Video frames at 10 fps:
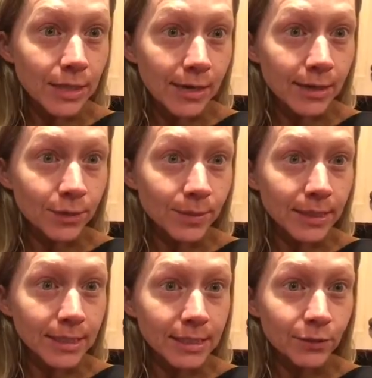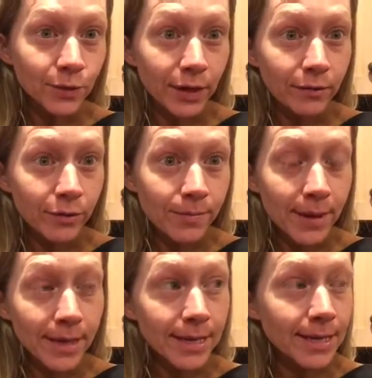document this for
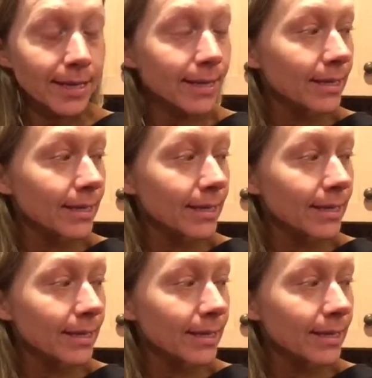everybody.